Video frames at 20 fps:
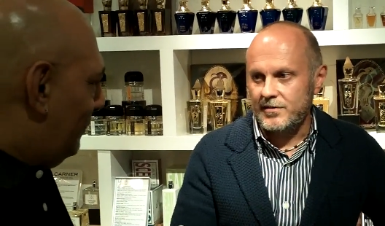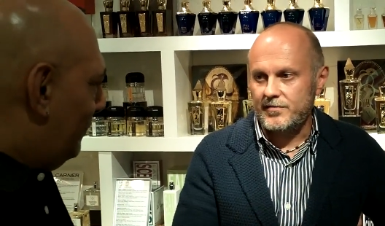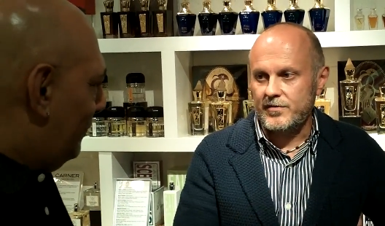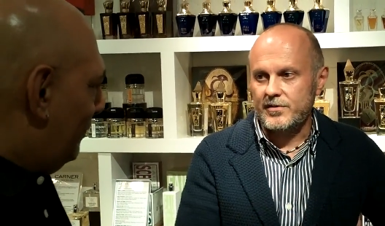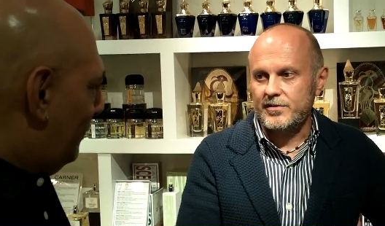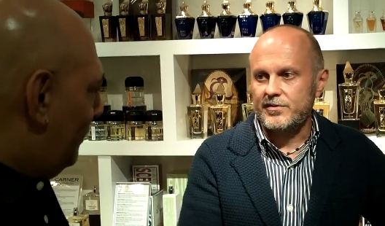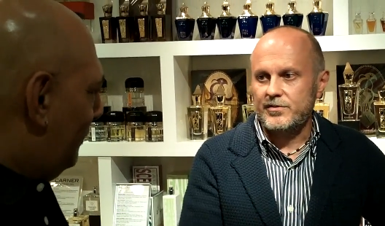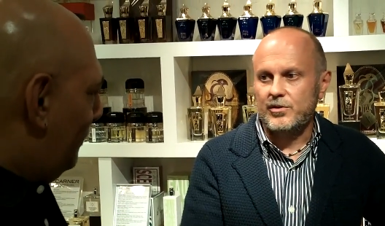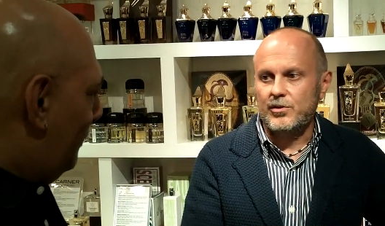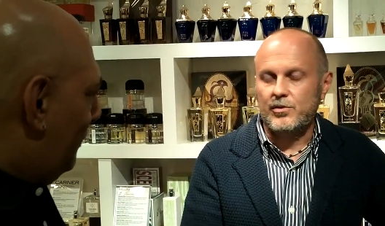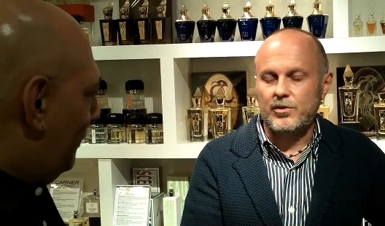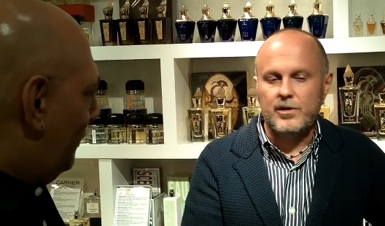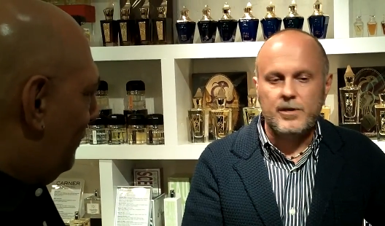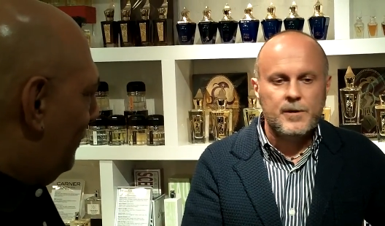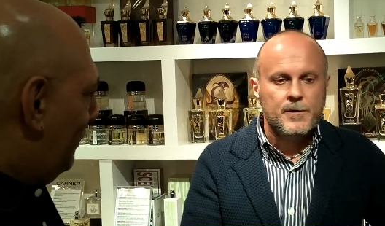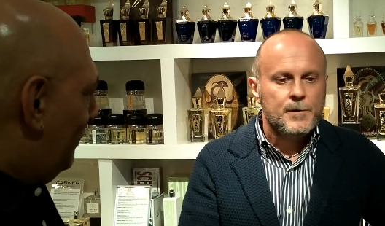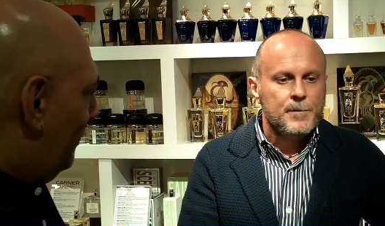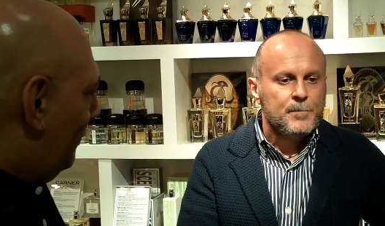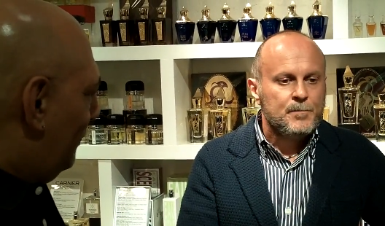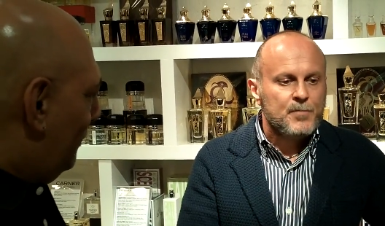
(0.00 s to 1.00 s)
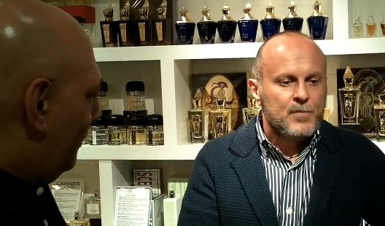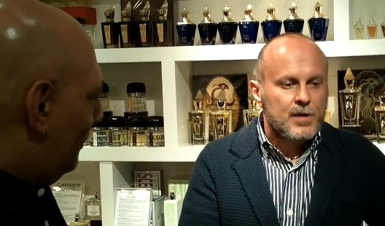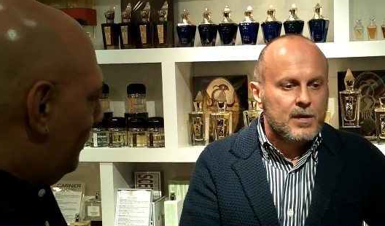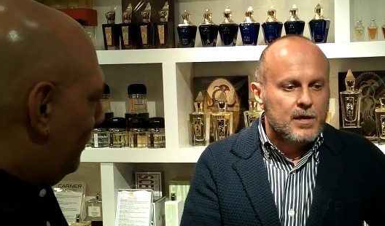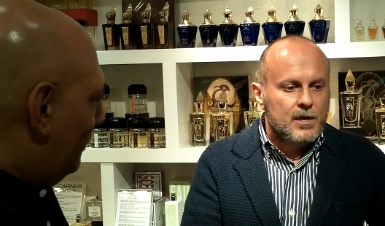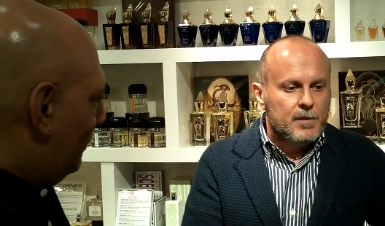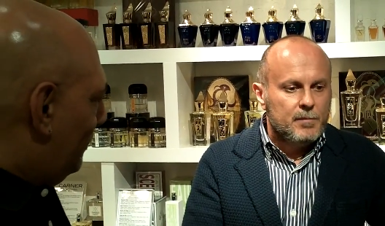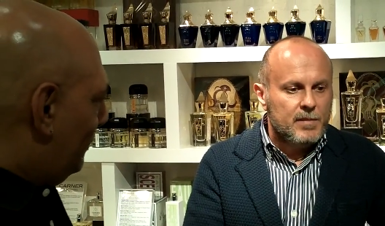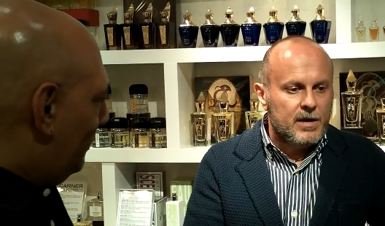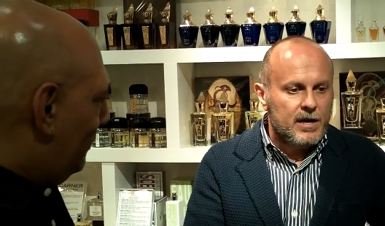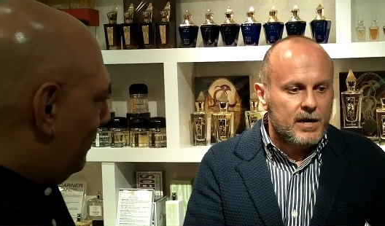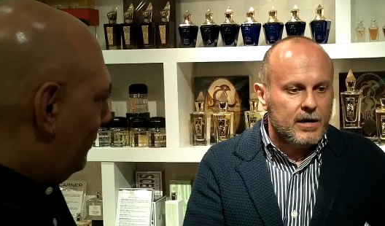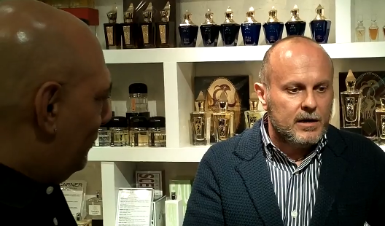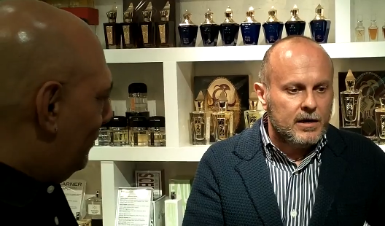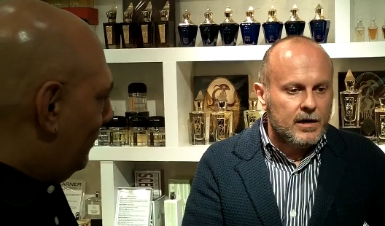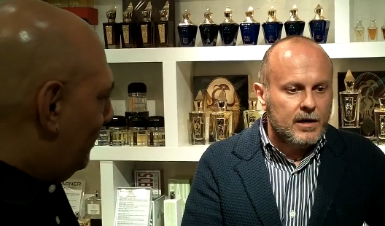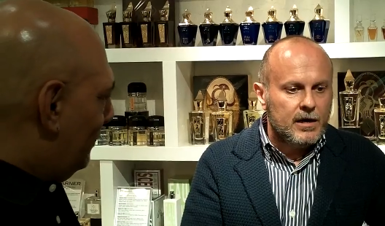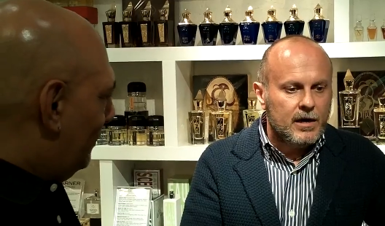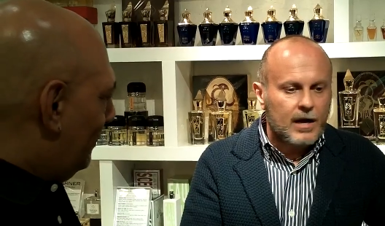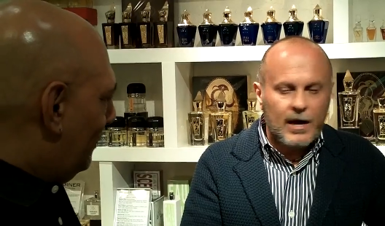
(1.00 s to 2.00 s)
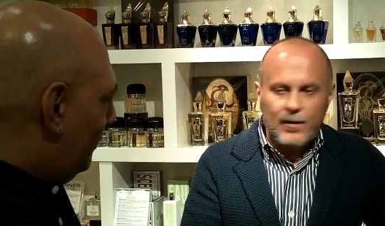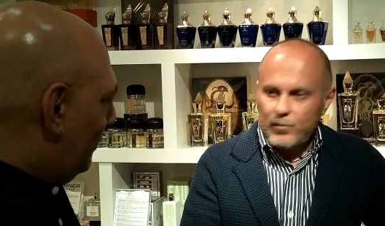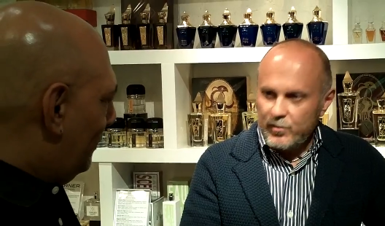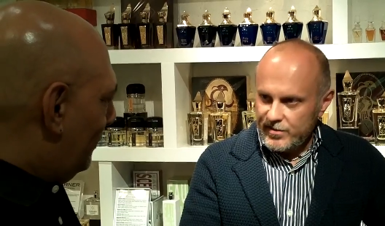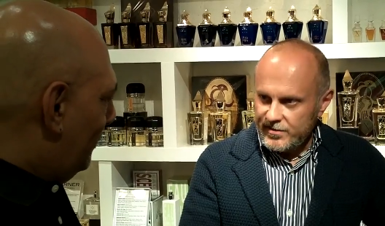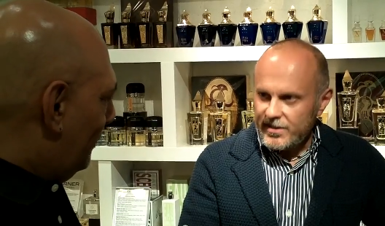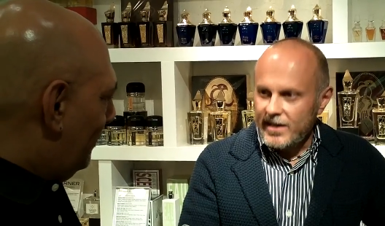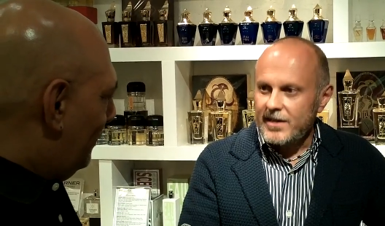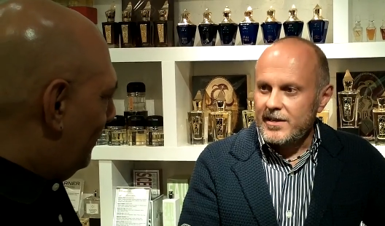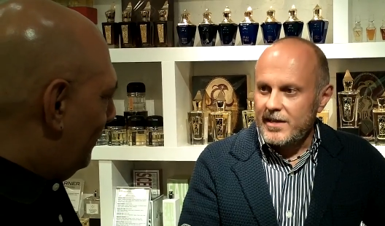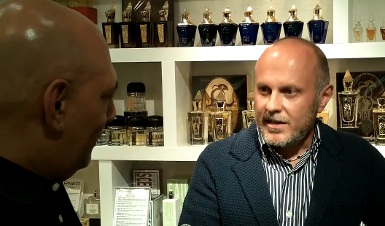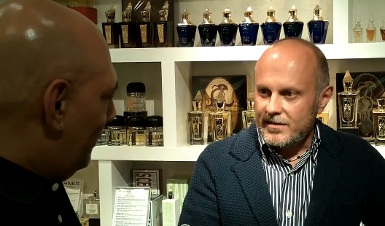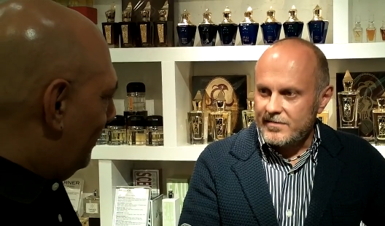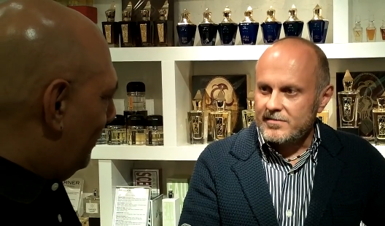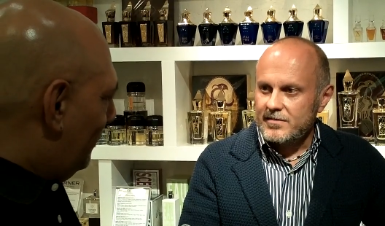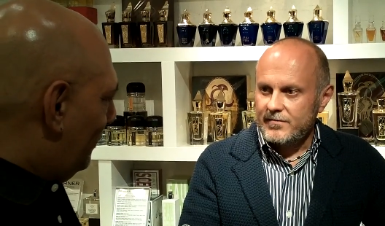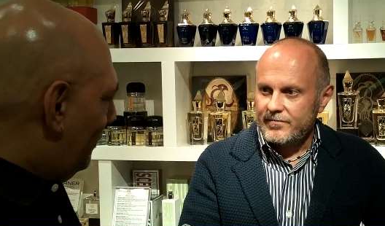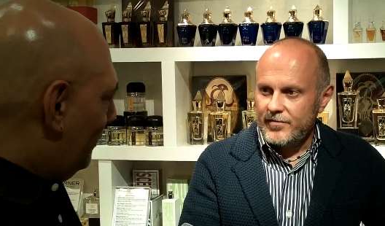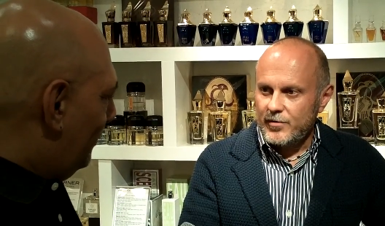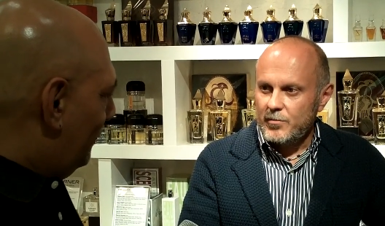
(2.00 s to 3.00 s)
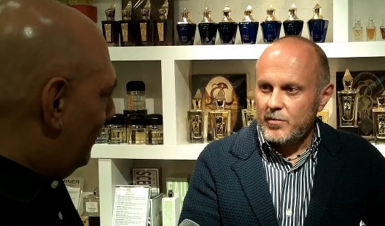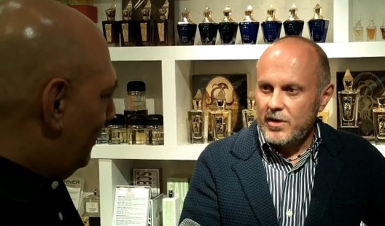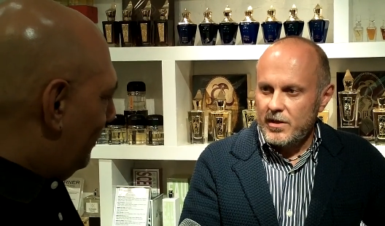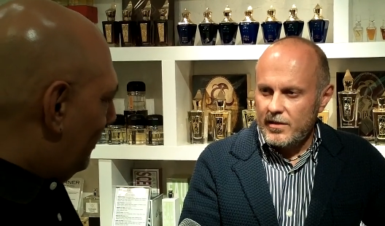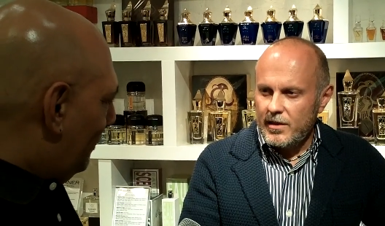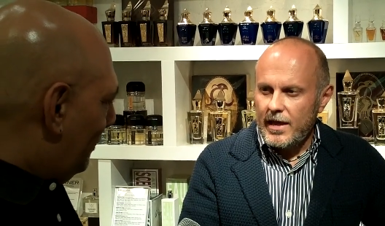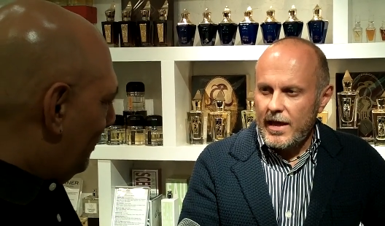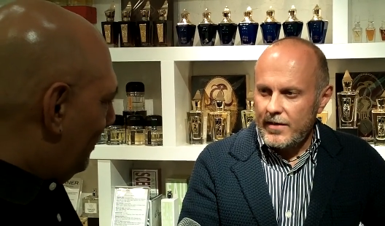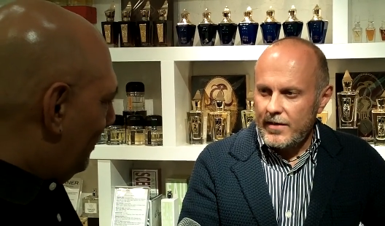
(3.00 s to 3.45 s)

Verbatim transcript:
Speaker 1: it's a different story. But uh, I would say yes. For me,